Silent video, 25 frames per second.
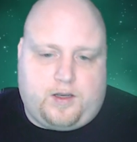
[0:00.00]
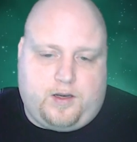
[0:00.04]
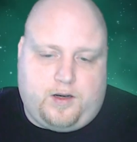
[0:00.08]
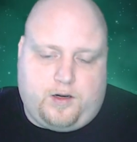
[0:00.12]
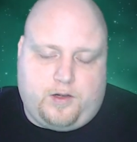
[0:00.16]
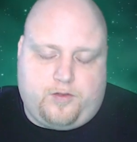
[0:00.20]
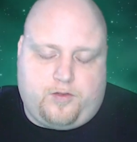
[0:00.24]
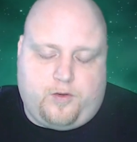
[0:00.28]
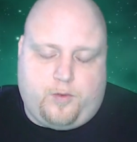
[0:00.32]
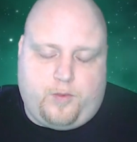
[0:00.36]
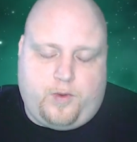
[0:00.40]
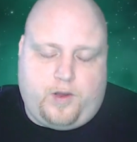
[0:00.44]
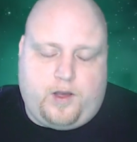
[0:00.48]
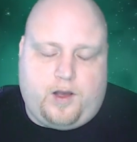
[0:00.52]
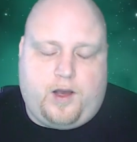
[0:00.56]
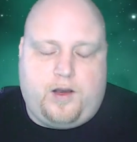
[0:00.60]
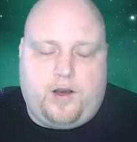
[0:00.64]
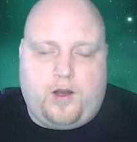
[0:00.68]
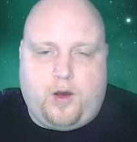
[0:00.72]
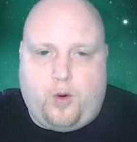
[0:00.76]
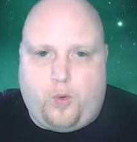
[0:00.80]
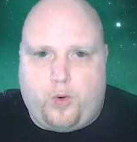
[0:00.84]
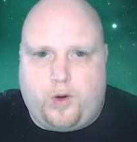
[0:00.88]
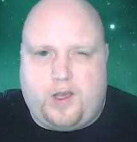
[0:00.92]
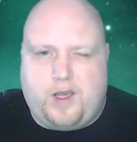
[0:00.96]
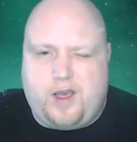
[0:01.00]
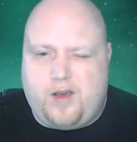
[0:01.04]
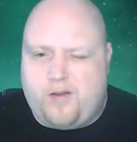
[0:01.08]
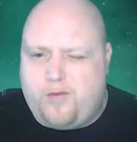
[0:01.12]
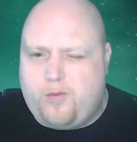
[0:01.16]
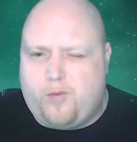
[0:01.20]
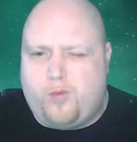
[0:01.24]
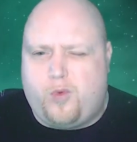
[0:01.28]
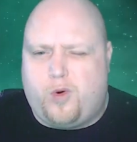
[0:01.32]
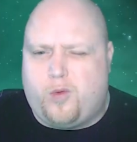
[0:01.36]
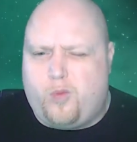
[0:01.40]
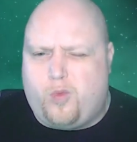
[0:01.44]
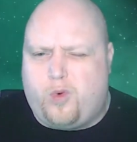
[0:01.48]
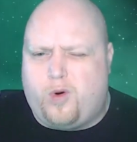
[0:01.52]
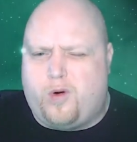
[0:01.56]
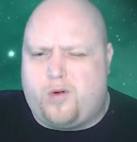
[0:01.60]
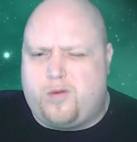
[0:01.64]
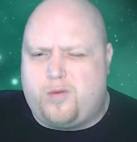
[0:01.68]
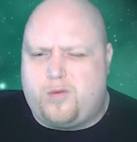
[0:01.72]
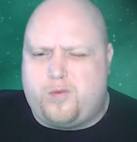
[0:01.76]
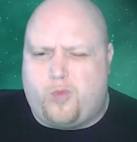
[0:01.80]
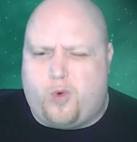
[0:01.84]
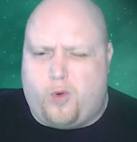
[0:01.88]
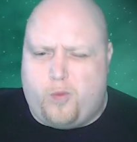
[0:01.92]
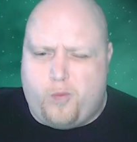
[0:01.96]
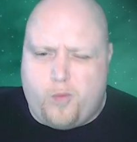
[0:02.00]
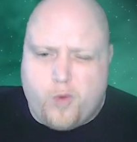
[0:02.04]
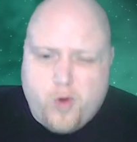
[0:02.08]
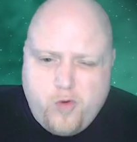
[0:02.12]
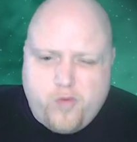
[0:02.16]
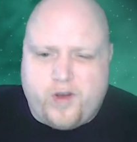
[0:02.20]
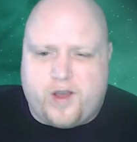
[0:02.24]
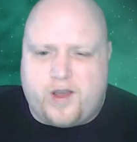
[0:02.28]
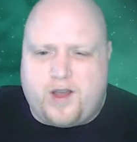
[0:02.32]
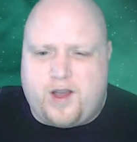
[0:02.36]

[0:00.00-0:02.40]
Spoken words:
for me. I know we're removing